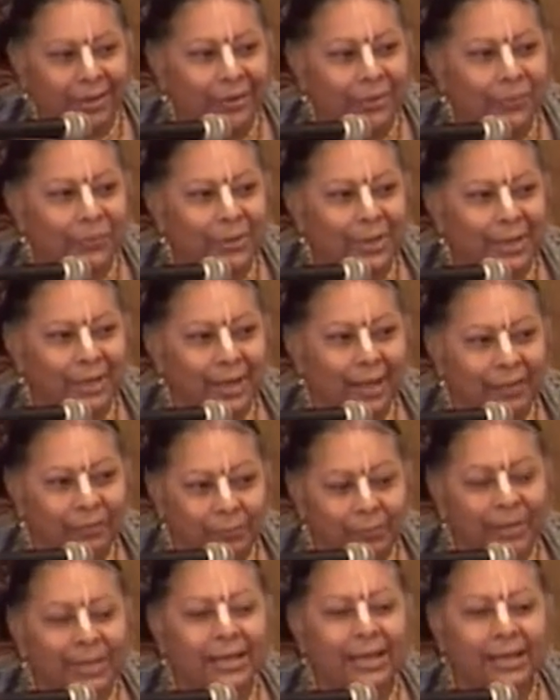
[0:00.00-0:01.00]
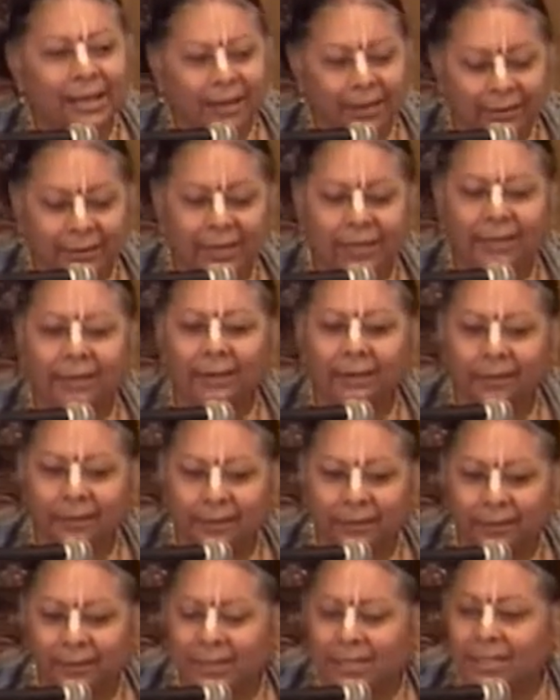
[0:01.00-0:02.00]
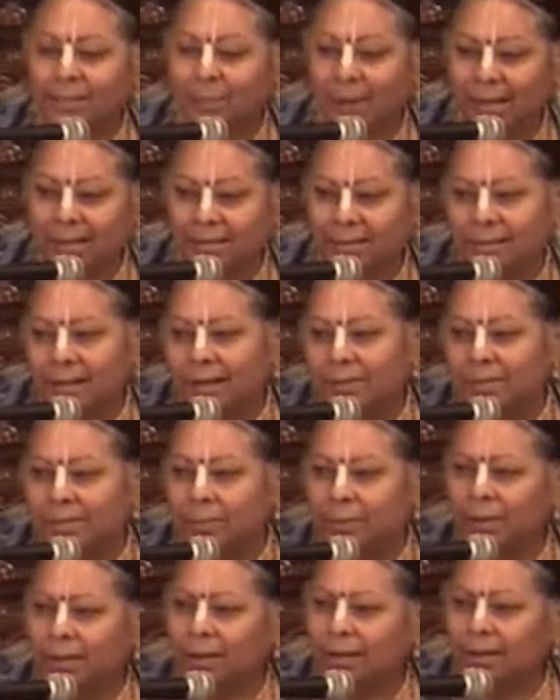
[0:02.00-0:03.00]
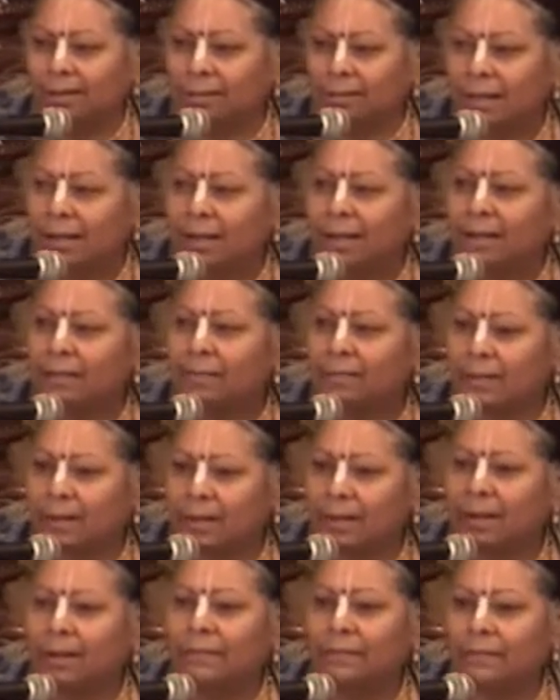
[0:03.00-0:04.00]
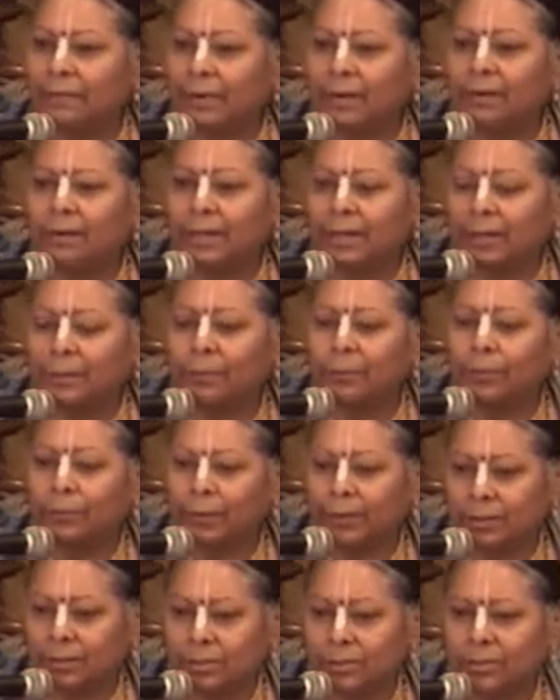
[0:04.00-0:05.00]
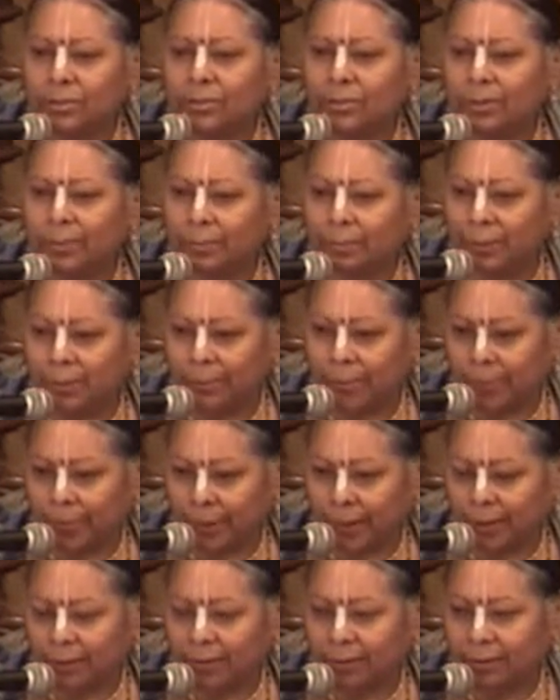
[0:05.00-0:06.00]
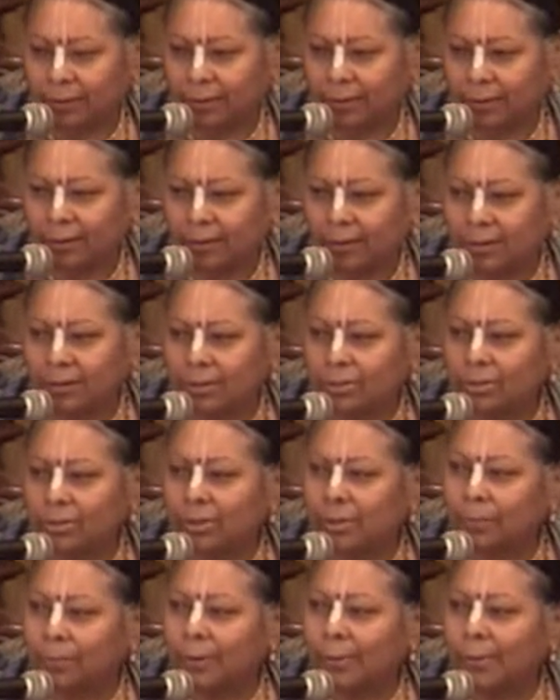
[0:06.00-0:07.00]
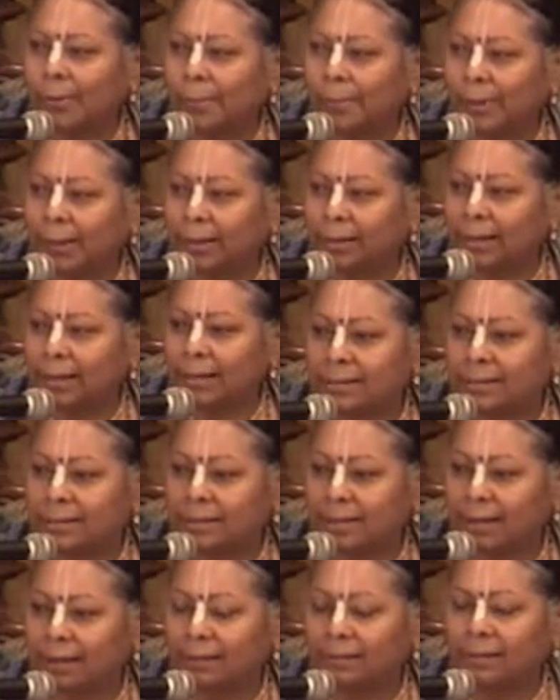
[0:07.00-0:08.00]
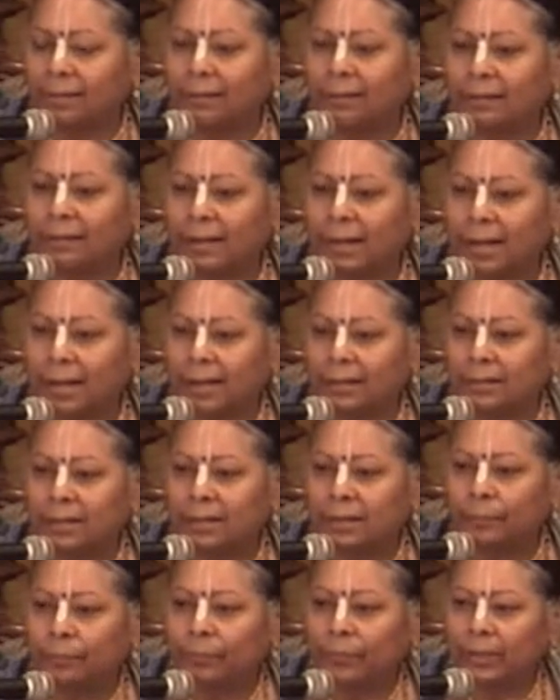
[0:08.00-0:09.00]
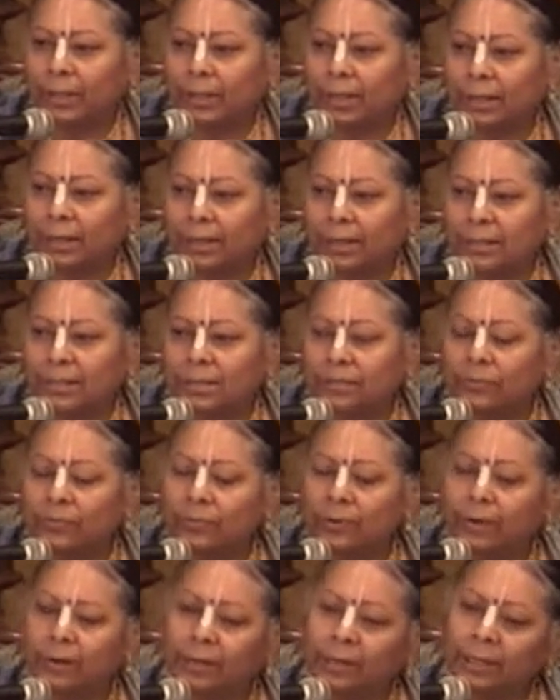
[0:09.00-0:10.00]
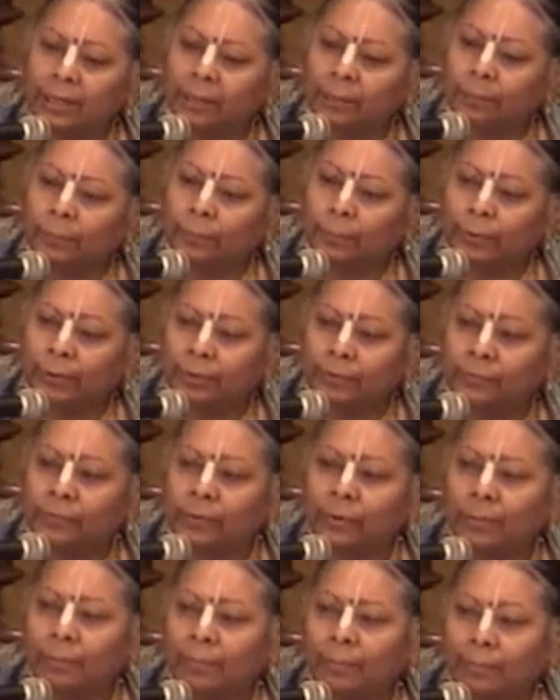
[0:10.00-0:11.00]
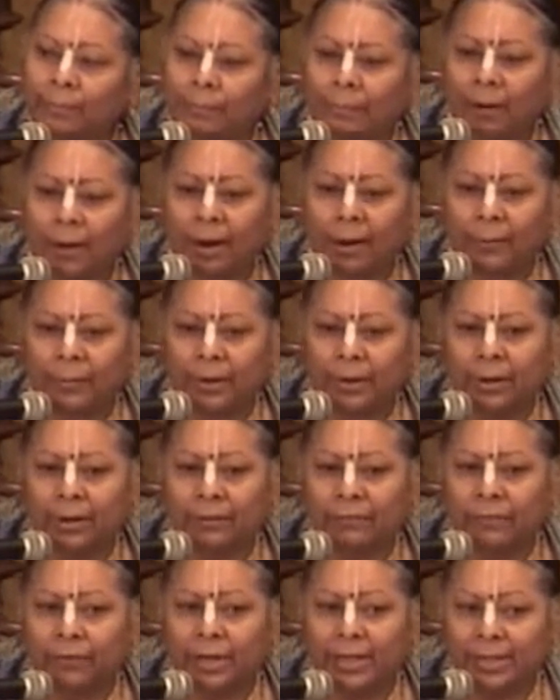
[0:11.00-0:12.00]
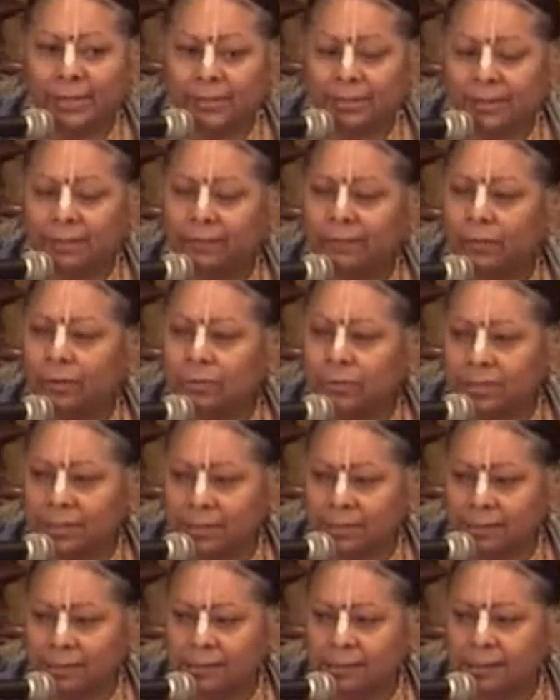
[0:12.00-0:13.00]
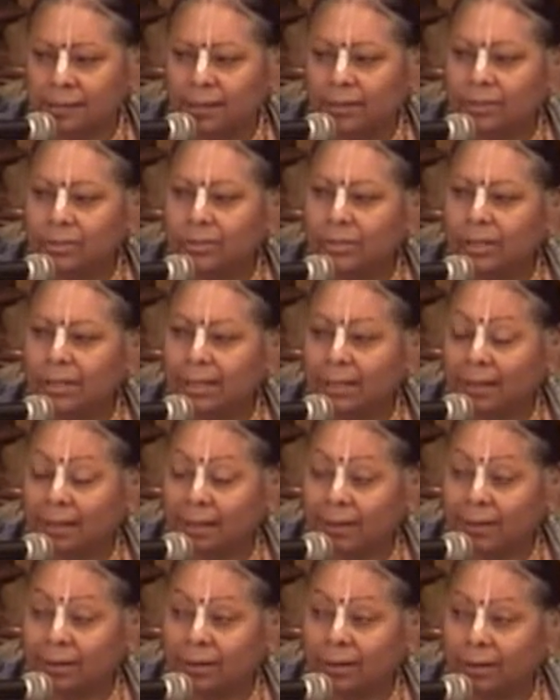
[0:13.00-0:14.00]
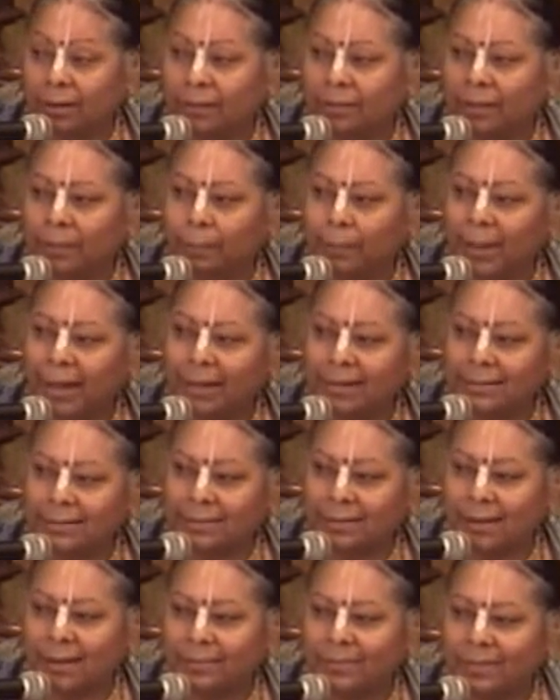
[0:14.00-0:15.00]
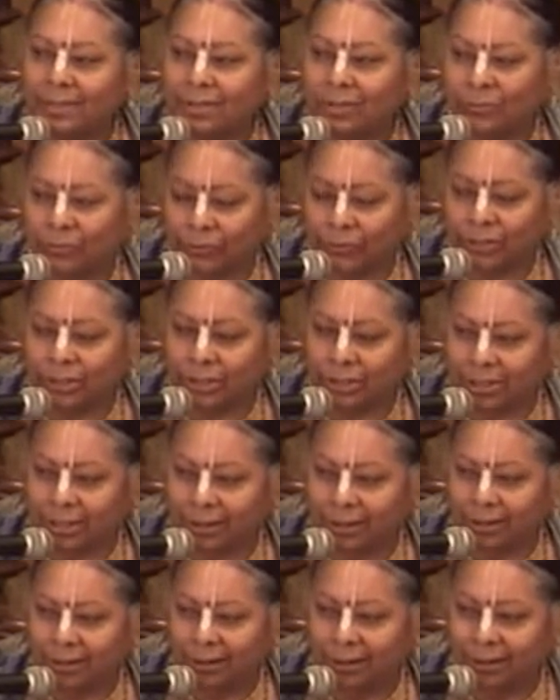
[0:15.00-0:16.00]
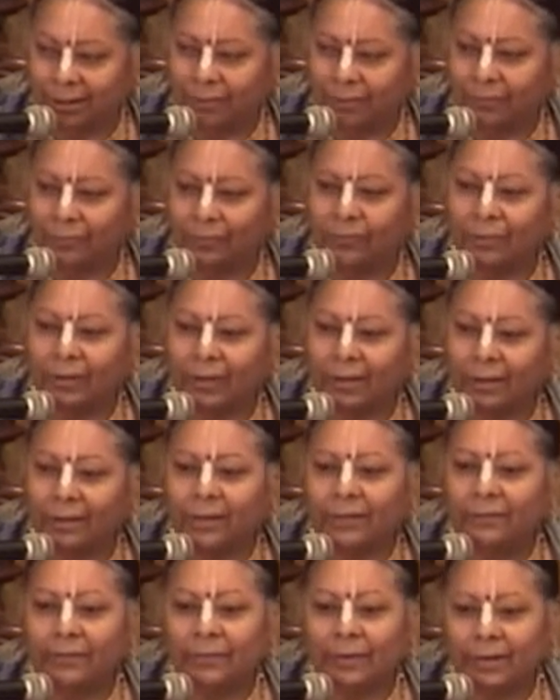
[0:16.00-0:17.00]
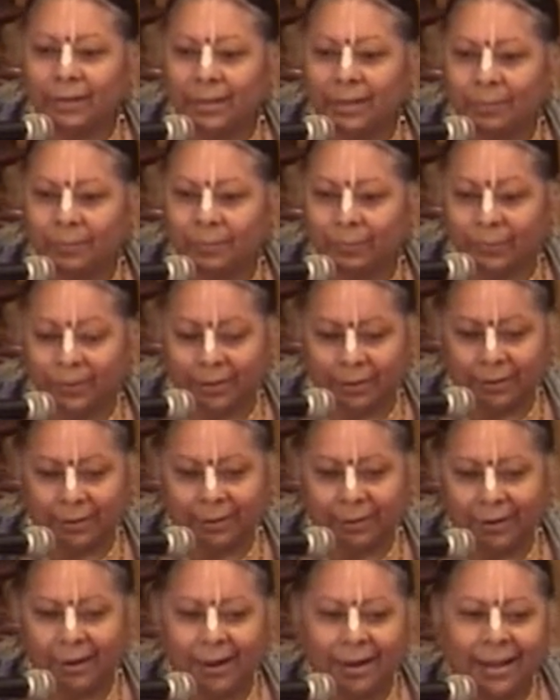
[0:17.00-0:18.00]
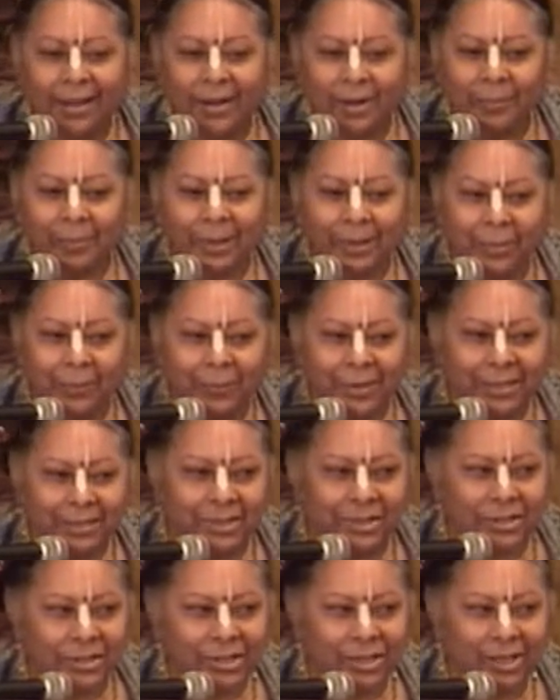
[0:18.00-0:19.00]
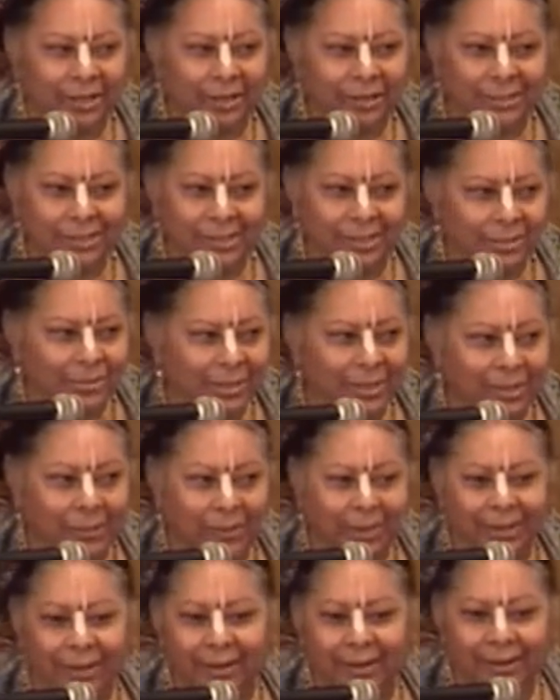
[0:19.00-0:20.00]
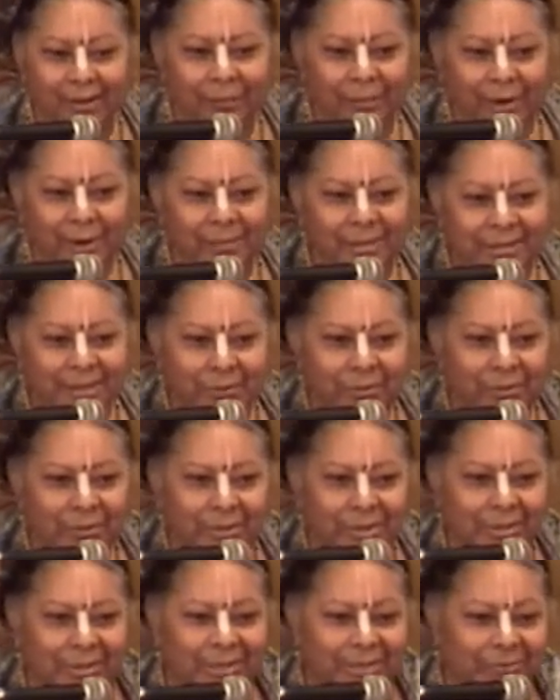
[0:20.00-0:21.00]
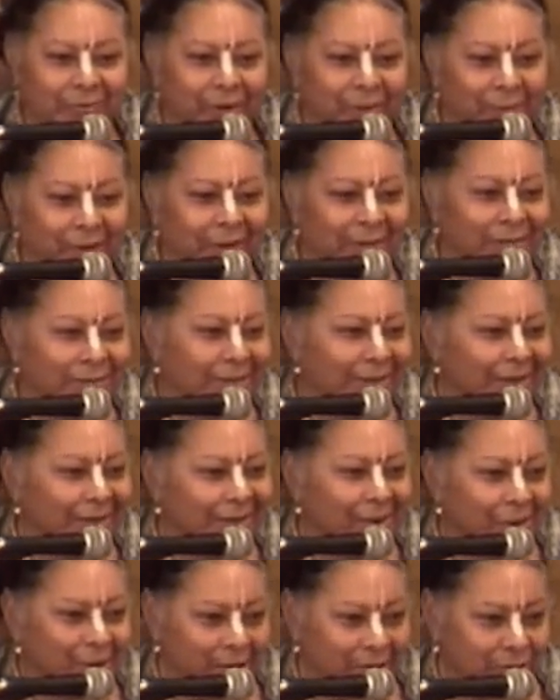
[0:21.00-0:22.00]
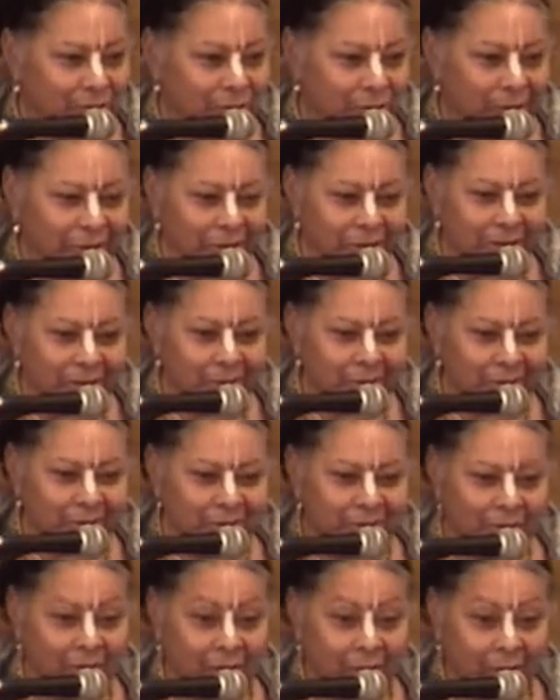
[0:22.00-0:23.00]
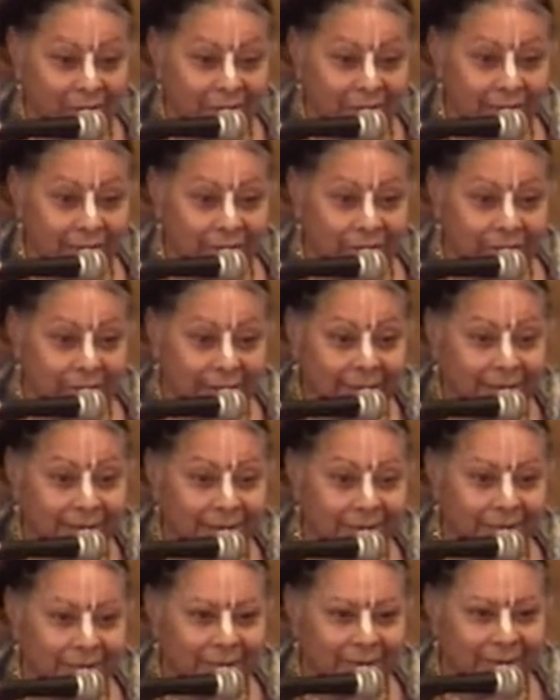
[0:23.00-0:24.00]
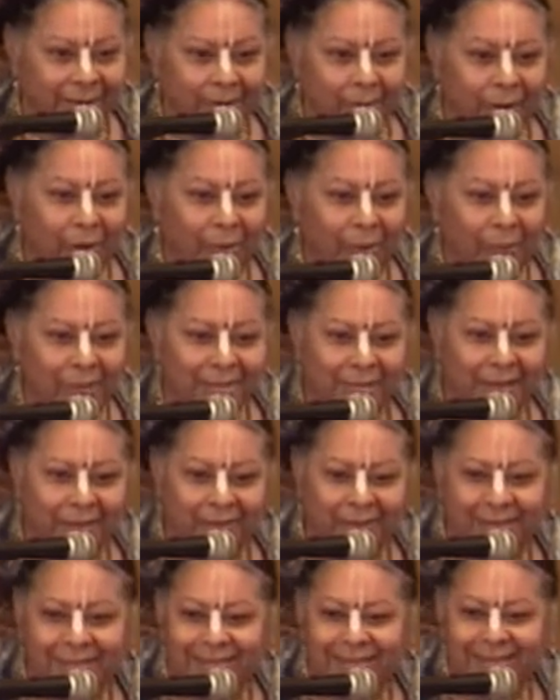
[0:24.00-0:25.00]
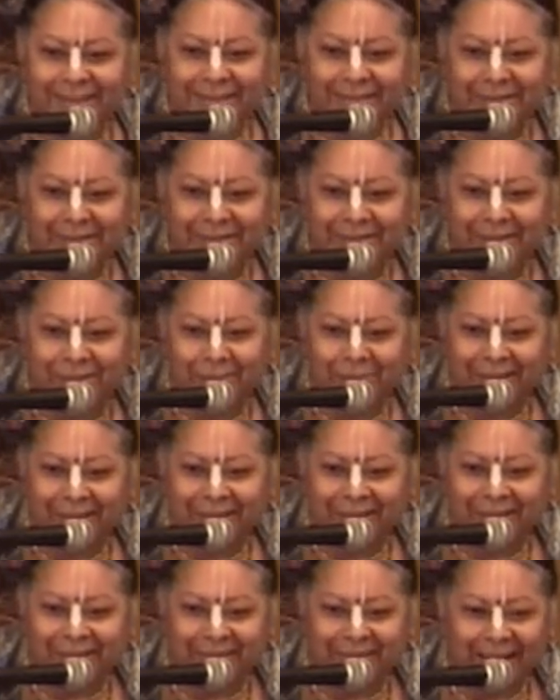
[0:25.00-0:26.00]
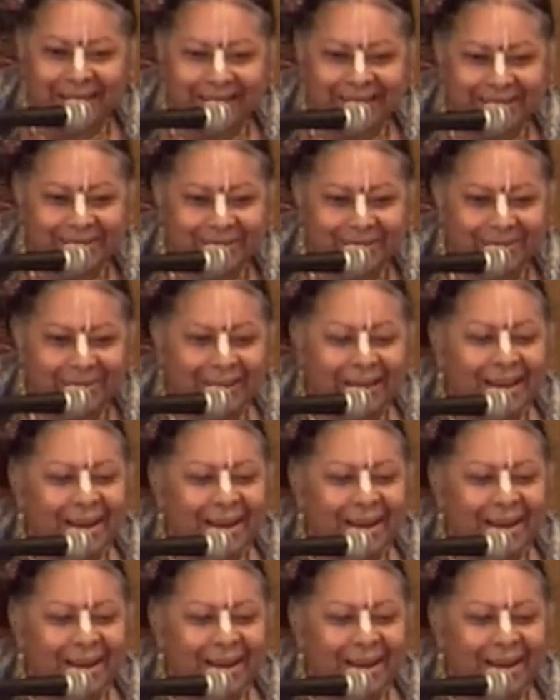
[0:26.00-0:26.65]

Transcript: we have been hearing these pastimes because they are very important to Srila Prabhupada. Srila Prabhupada said that it is very important for his devotees to hear the pastimes of Krishna. Very, very important. Anybody wants to share just really quickly, and I promise I won't do this very much. I do workshops, so it's always interactive, and I'm always having this tendency to be interactive.